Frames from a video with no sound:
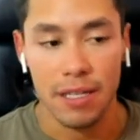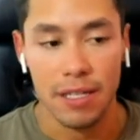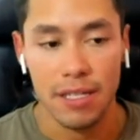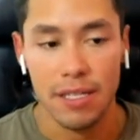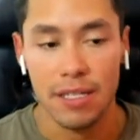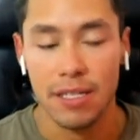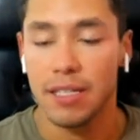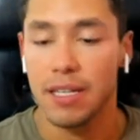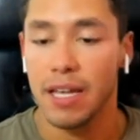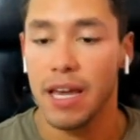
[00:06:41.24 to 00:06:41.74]

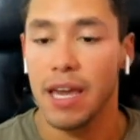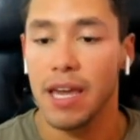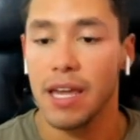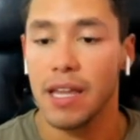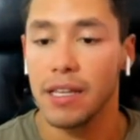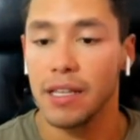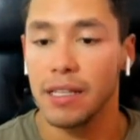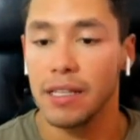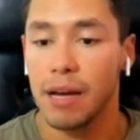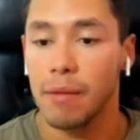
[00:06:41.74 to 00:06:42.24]

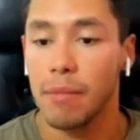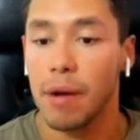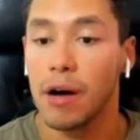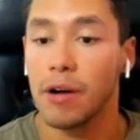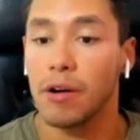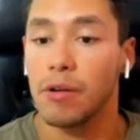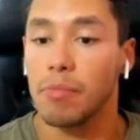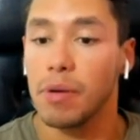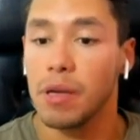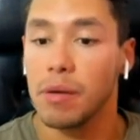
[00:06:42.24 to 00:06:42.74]
insane the amount
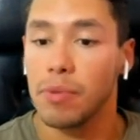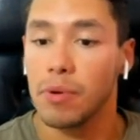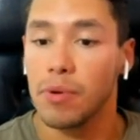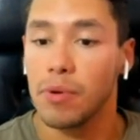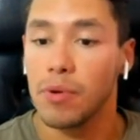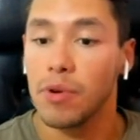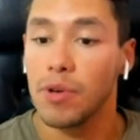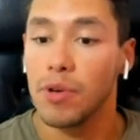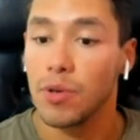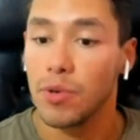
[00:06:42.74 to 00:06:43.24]
of people
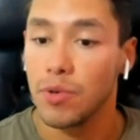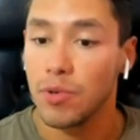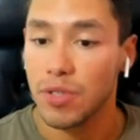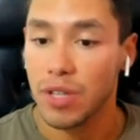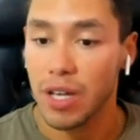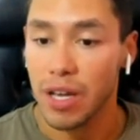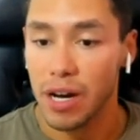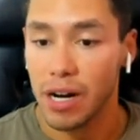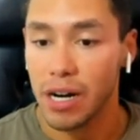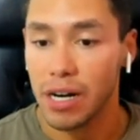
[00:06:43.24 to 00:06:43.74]
who use
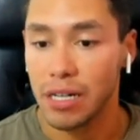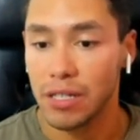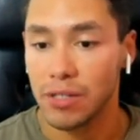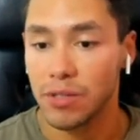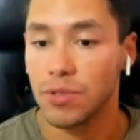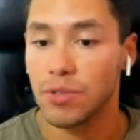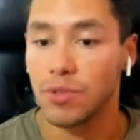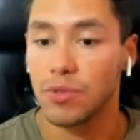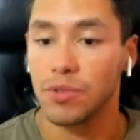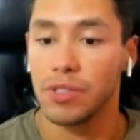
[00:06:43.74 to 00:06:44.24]
AR
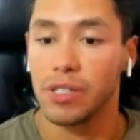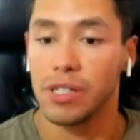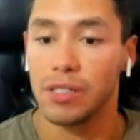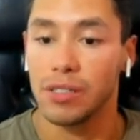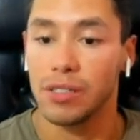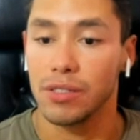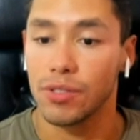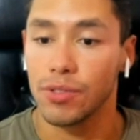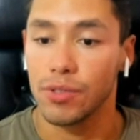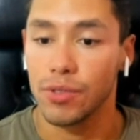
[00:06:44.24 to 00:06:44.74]
just to tell
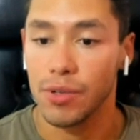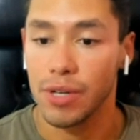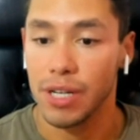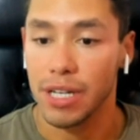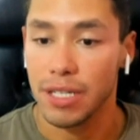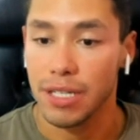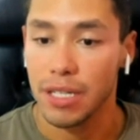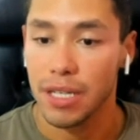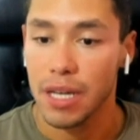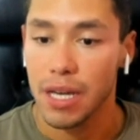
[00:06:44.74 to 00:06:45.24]

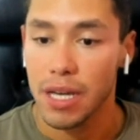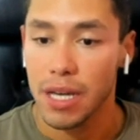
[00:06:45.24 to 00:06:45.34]
stories,